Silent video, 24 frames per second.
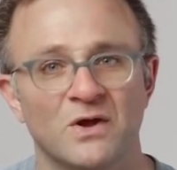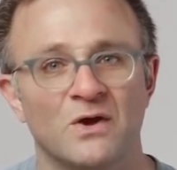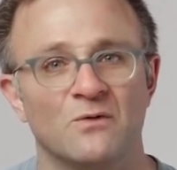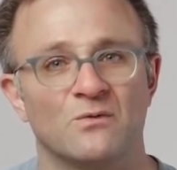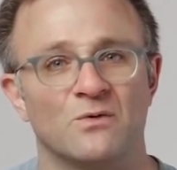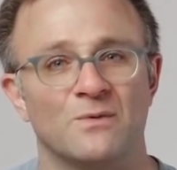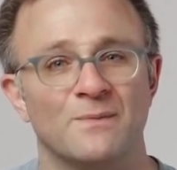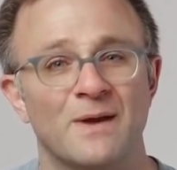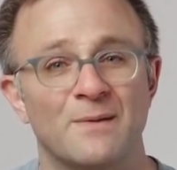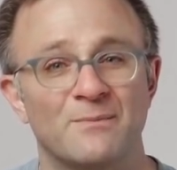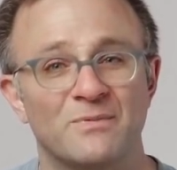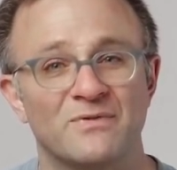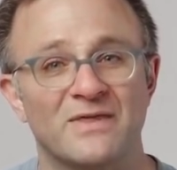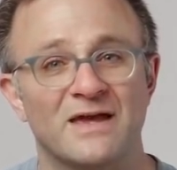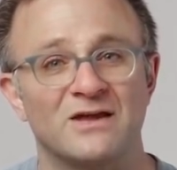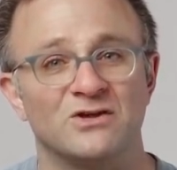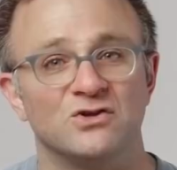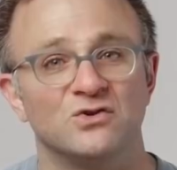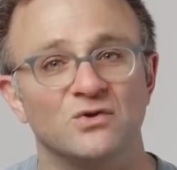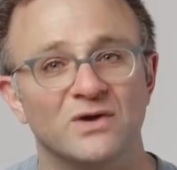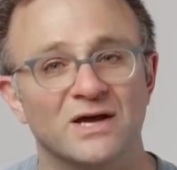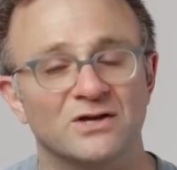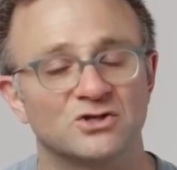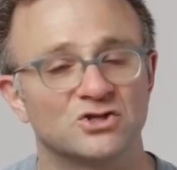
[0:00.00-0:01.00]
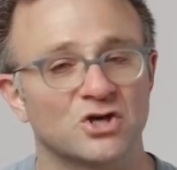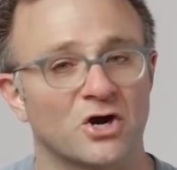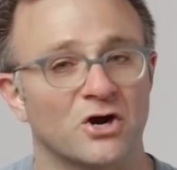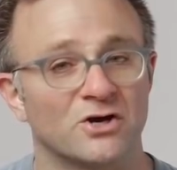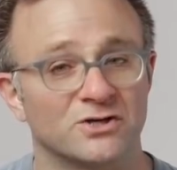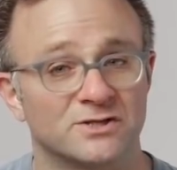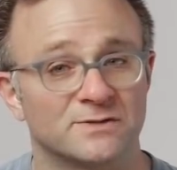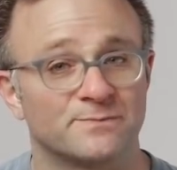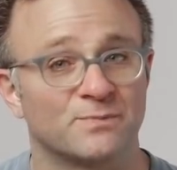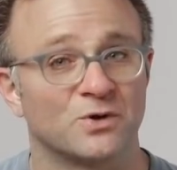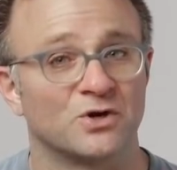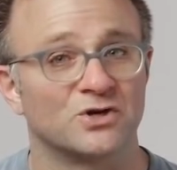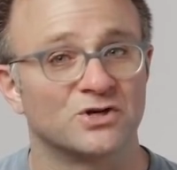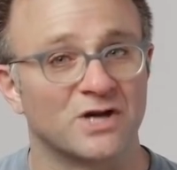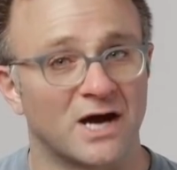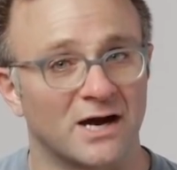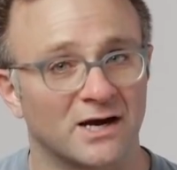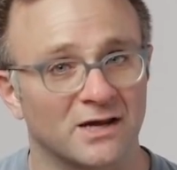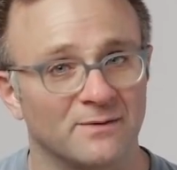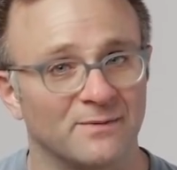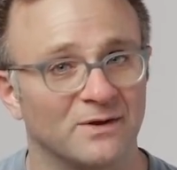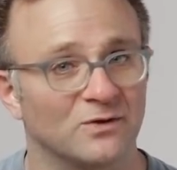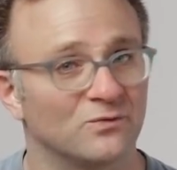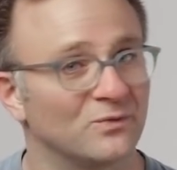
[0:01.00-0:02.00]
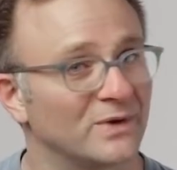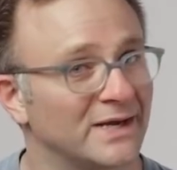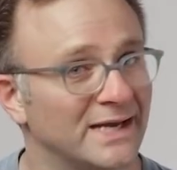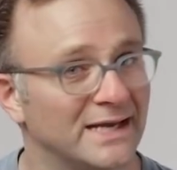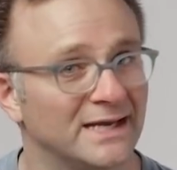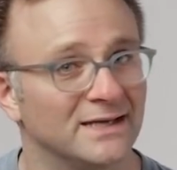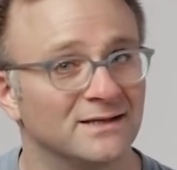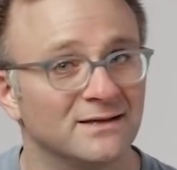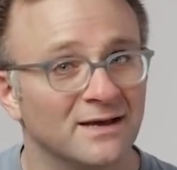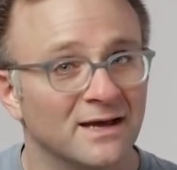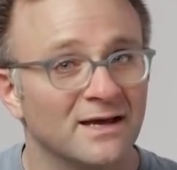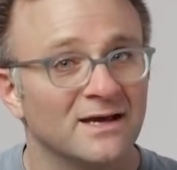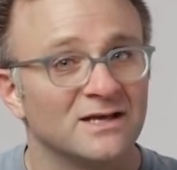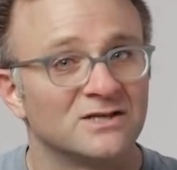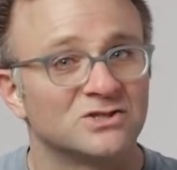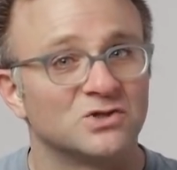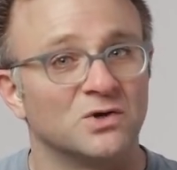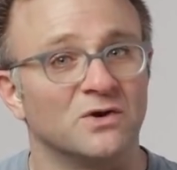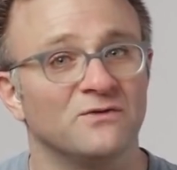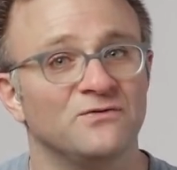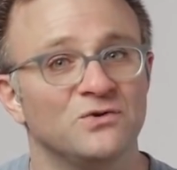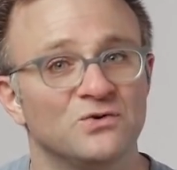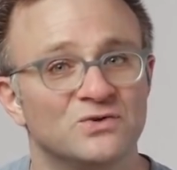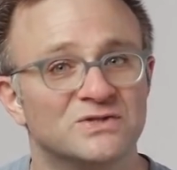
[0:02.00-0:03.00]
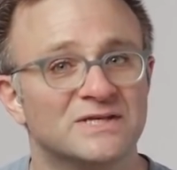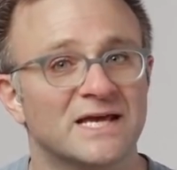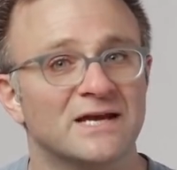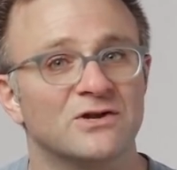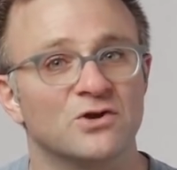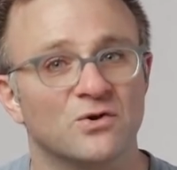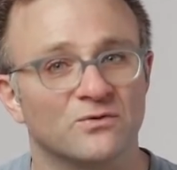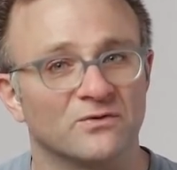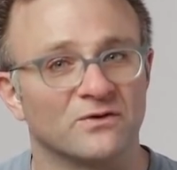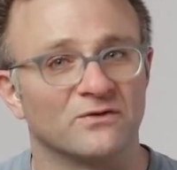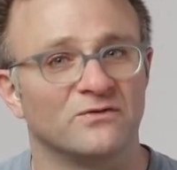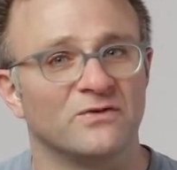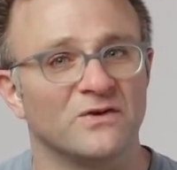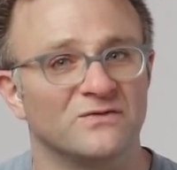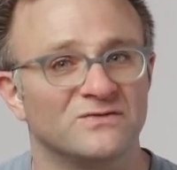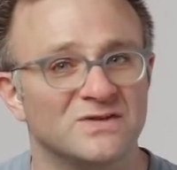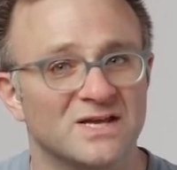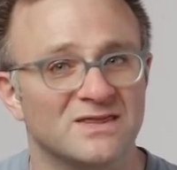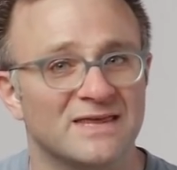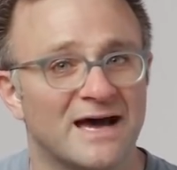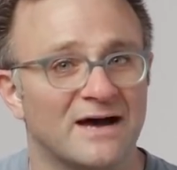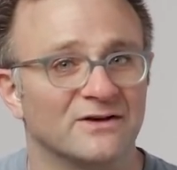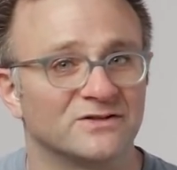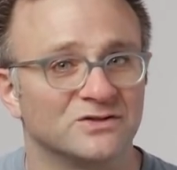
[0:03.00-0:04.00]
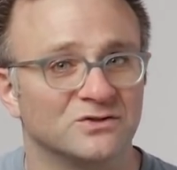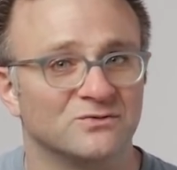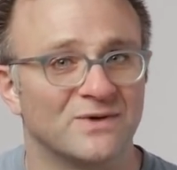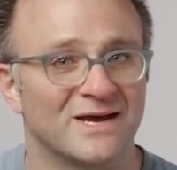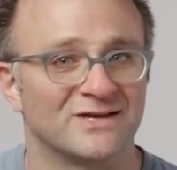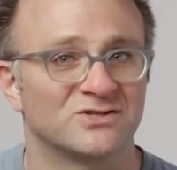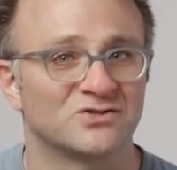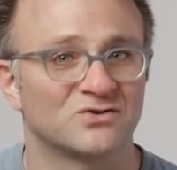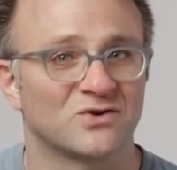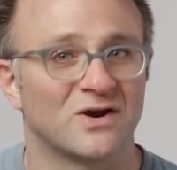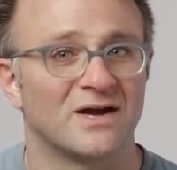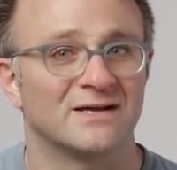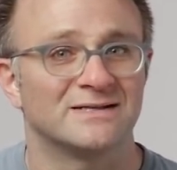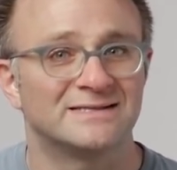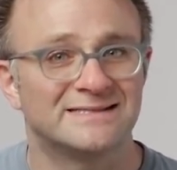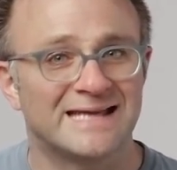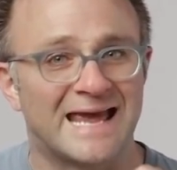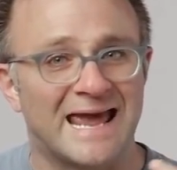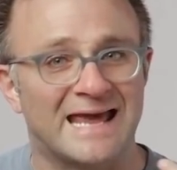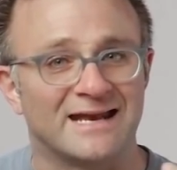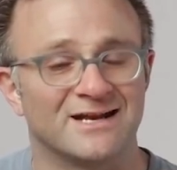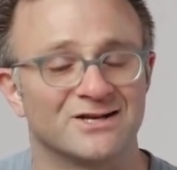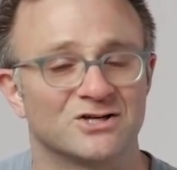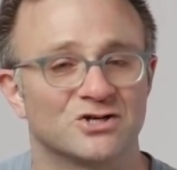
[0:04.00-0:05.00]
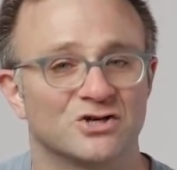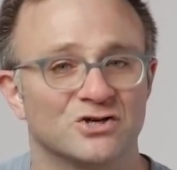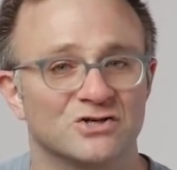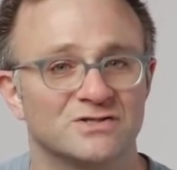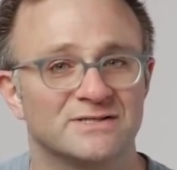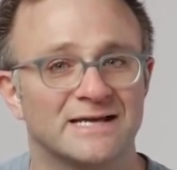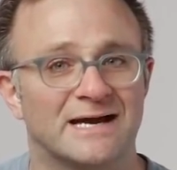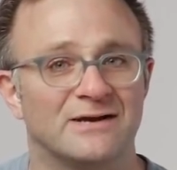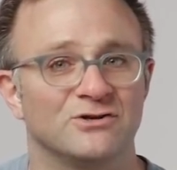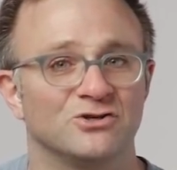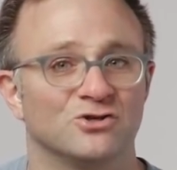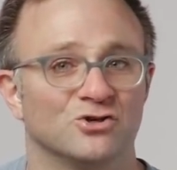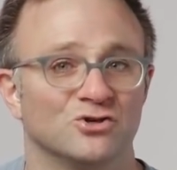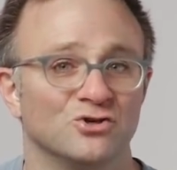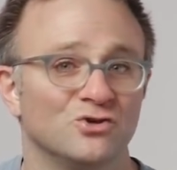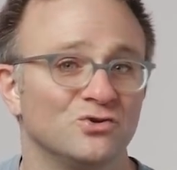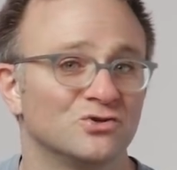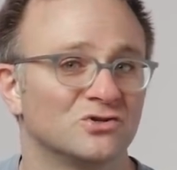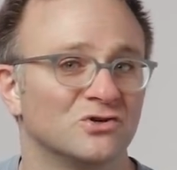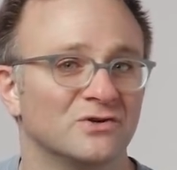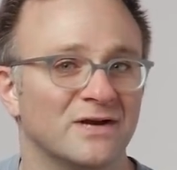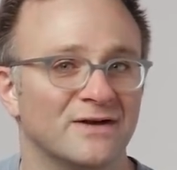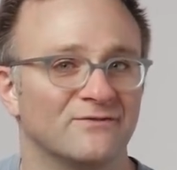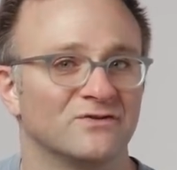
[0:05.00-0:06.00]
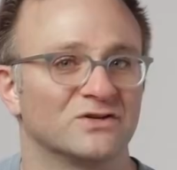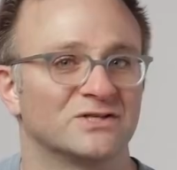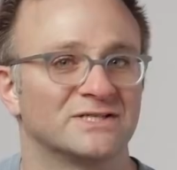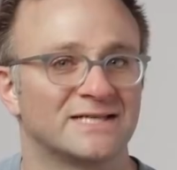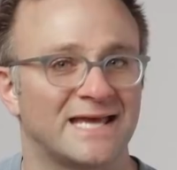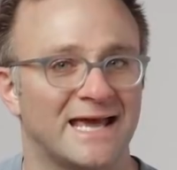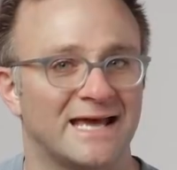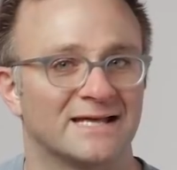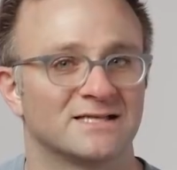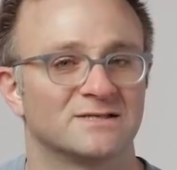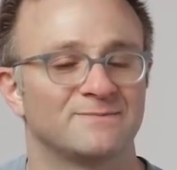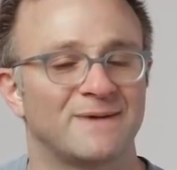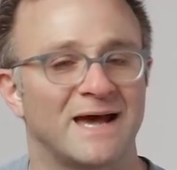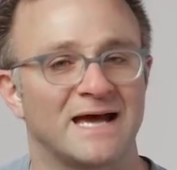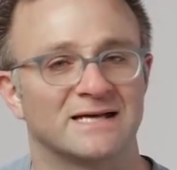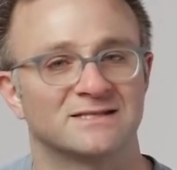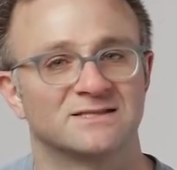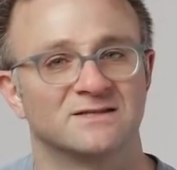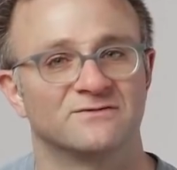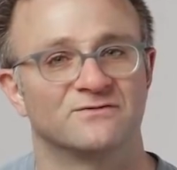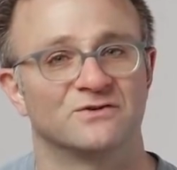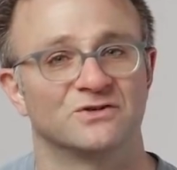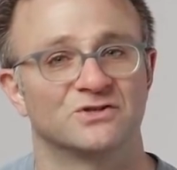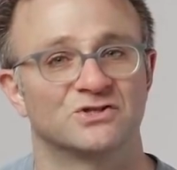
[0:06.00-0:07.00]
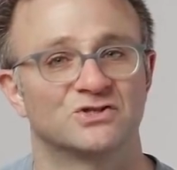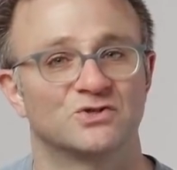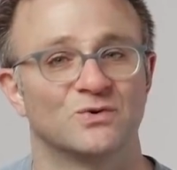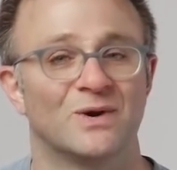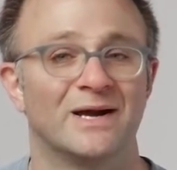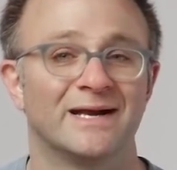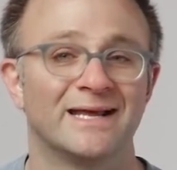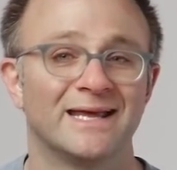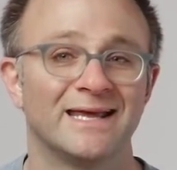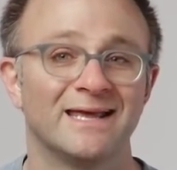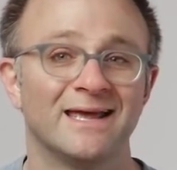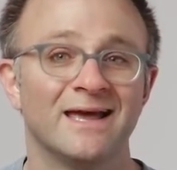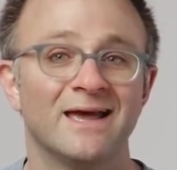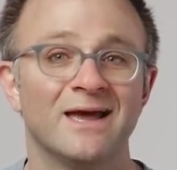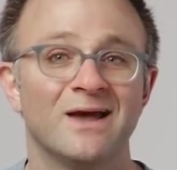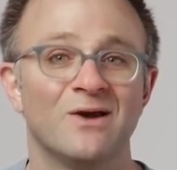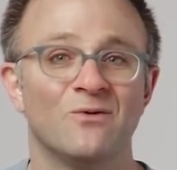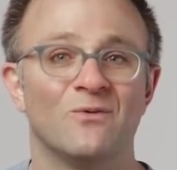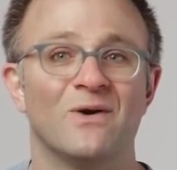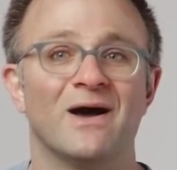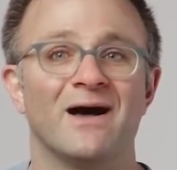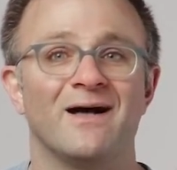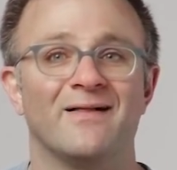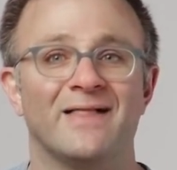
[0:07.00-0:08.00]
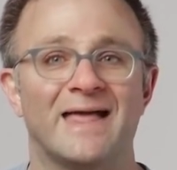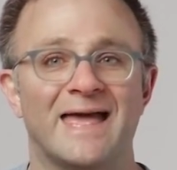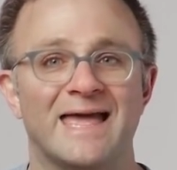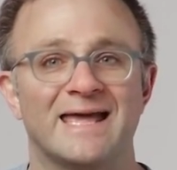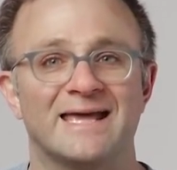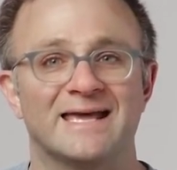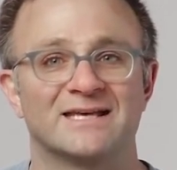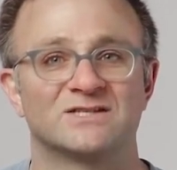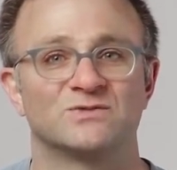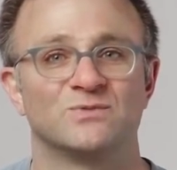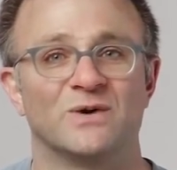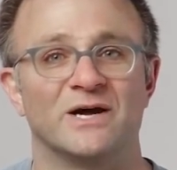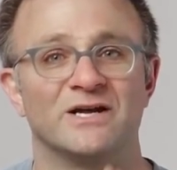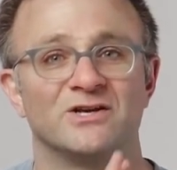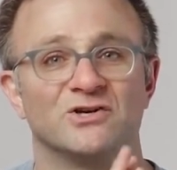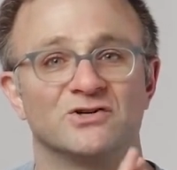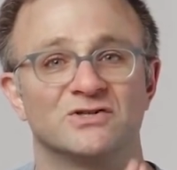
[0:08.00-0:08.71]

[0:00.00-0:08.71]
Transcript: Remember that you get charged per document read, so if you send over 50,000 restaurants and it turns out your user never scans past the first 20, well, hey, guess what?